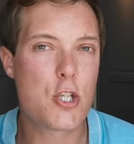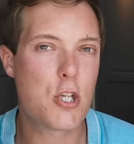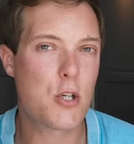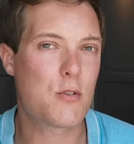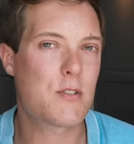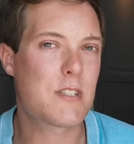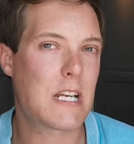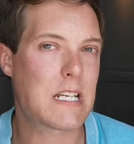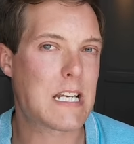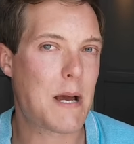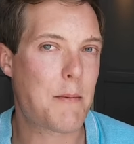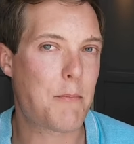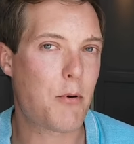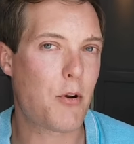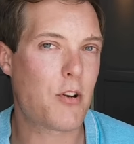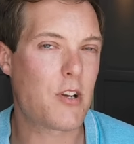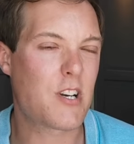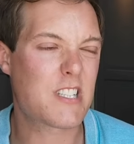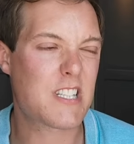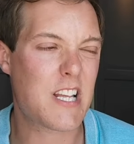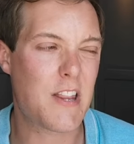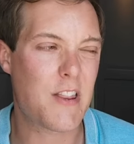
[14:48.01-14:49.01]
Two standout
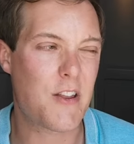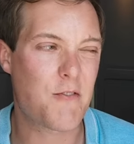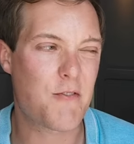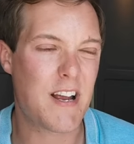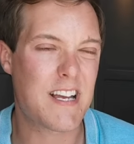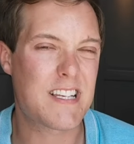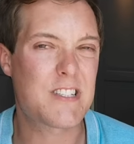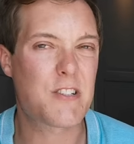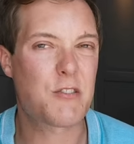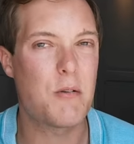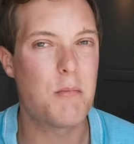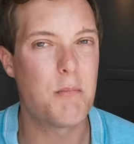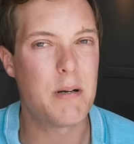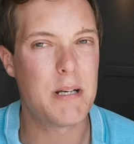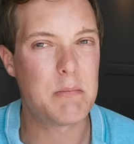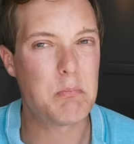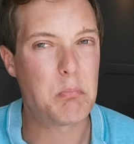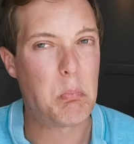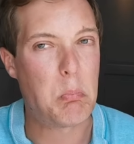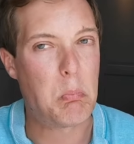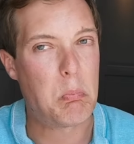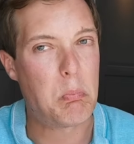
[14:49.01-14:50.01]
products and the rest are a
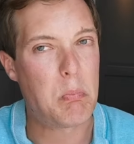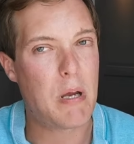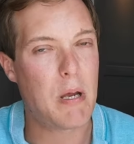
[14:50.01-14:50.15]
bit...